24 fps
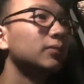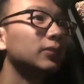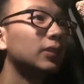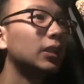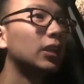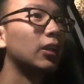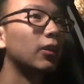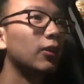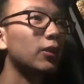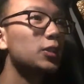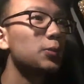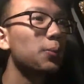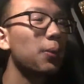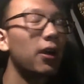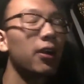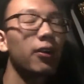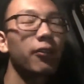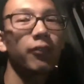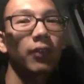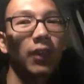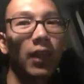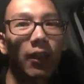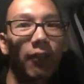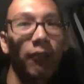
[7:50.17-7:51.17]
you know, it's part
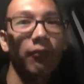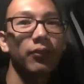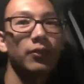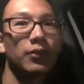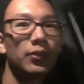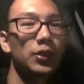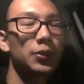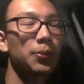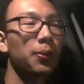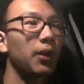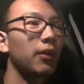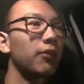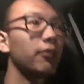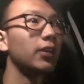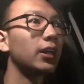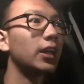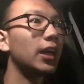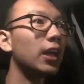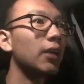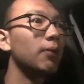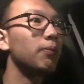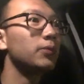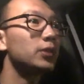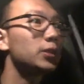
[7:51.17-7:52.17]
of life, it's part of the
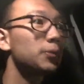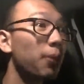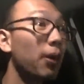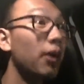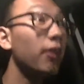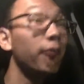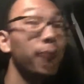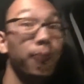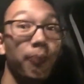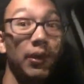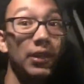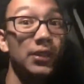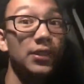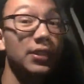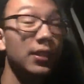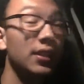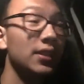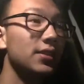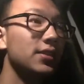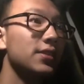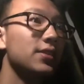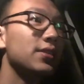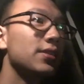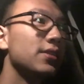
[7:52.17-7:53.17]
game, it's part of
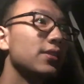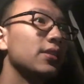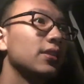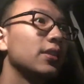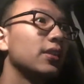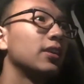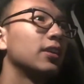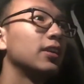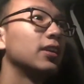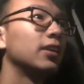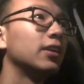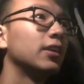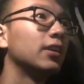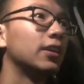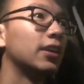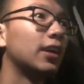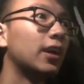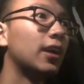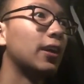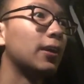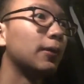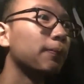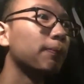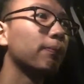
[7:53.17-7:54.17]
business,
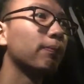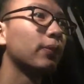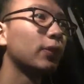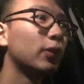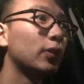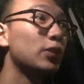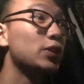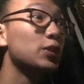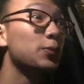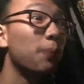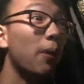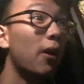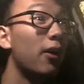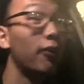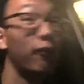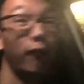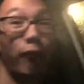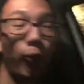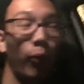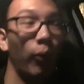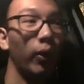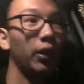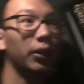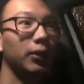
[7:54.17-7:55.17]
yeah, or it's part of
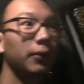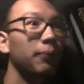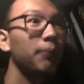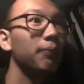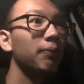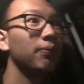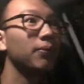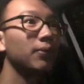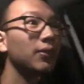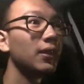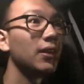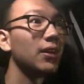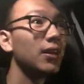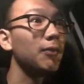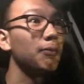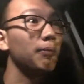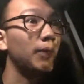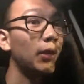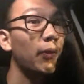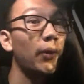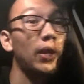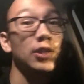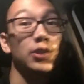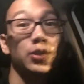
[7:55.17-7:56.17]
work.
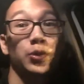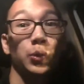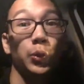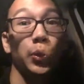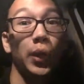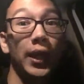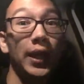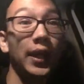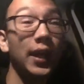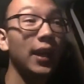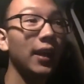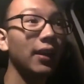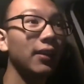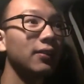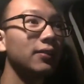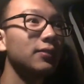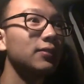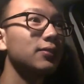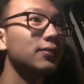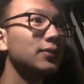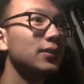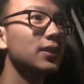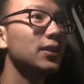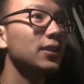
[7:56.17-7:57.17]
By the way, it's raining,
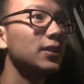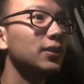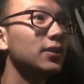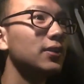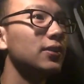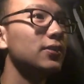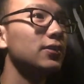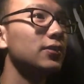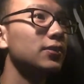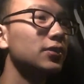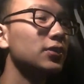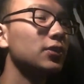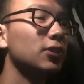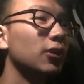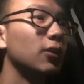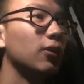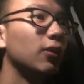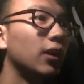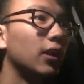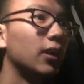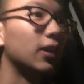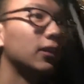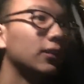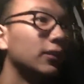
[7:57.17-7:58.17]

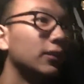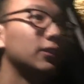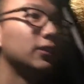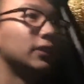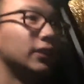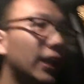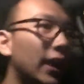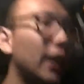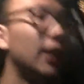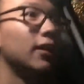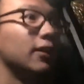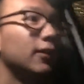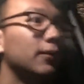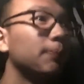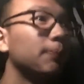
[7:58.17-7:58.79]
so yeah.